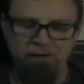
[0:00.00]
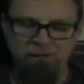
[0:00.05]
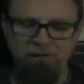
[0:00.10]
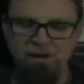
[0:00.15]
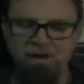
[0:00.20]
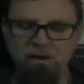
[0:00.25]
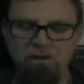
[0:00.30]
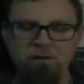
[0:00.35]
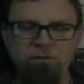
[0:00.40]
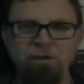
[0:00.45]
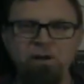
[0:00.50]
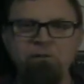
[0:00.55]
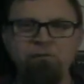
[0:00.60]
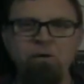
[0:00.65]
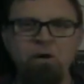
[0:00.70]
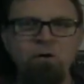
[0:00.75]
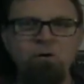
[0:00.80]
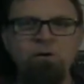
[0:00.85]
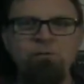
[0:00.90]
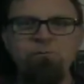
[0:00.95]
they, they've
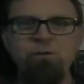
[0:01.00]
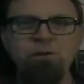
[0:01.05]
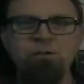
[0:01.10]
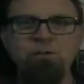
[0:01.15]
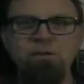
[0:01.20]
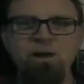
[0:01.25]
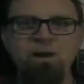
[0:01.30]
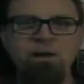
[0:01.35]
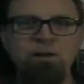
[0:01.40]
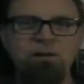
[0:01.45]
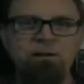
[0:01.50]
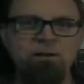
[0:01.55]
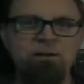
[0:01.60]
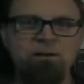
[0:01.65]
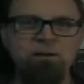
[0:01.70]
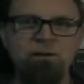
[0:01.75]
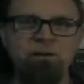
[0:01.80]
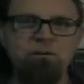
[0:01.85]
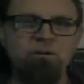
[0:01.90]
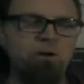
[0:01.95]
already fixed that.
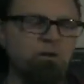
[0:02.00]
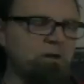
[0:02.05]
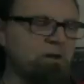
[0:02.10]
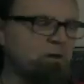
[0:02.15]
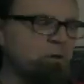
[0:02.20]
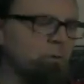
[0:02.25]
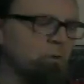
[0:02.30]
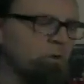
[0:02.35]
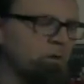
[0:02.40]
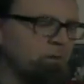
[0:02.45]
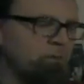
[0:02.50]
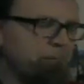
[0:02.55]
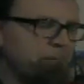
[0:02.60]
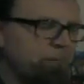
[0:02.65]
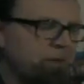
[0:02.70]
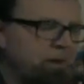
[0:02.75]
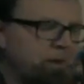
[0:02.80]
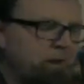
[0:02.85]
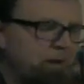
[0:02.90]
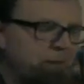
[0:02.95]
It's already cool.
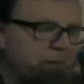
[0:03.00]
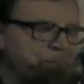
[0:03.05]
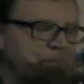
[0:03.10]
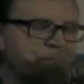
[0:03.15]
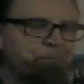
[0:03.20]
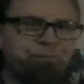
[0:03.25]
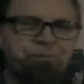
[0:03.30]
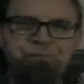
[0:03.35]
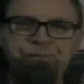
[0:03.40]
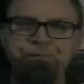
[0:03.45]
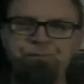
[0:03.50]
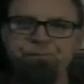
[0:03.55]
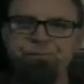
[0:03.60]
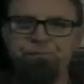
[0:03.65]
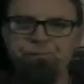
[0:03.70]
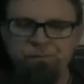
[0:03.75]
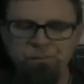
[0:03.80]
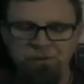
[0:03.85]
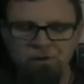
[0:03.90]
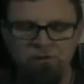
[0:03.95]
Um,
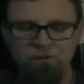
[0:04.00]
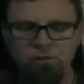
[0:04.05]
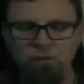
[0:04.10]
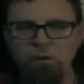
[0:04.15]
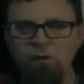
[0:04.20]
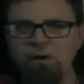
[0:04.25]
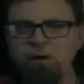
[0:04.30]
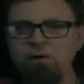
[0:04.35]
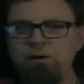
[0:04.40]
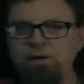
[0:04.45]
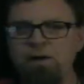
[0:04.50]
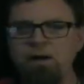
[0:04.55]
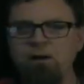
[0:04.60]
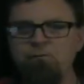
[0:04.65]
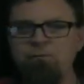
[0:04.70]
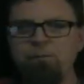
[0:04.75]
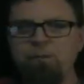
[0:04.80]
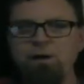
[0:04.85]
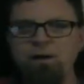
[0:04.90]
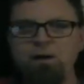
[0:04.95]
so I already
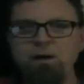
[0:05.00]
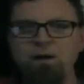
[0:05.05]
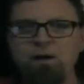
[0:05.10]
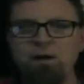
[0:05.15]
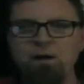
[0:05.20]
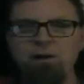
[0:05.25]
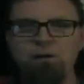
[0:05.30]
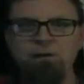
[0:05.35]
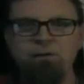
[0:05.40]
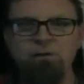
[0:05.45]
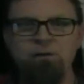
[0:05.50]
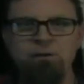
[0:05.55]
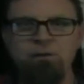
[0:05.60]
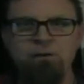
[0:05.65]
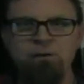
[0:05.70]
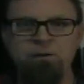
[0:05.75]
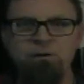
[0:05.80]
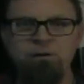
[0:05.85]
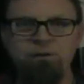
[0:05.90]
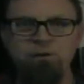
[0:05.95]
have my uh,
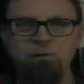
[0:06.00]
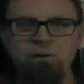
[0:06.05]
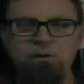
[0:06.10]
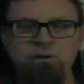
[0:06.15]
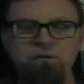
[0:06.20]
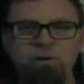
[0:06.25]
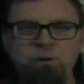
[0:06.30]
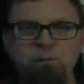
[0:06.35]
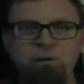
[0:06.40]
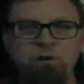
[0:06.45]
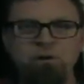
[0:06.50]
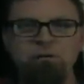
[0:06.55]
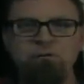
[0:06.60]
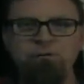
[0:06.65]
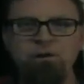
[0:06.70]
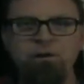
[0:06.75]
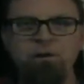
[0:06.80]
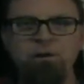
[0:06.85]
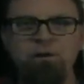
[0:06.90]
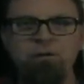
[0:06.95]
the reshipment of
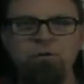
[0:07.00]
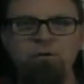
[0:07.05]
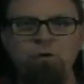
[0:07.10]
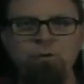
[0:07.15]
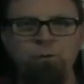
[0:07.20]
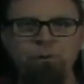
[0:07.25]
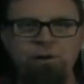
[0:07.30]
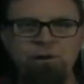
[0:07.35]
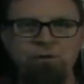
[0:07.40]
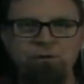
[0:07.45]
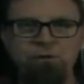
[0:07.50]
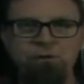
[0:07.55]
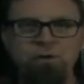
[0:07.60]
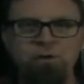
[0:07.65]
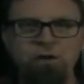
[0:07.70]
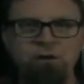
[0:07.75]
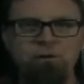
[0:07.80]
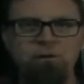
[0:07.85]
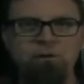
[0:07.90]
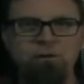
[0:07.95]
it, issue threes
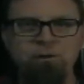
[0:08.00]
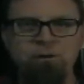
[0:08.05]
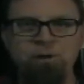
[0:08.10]
color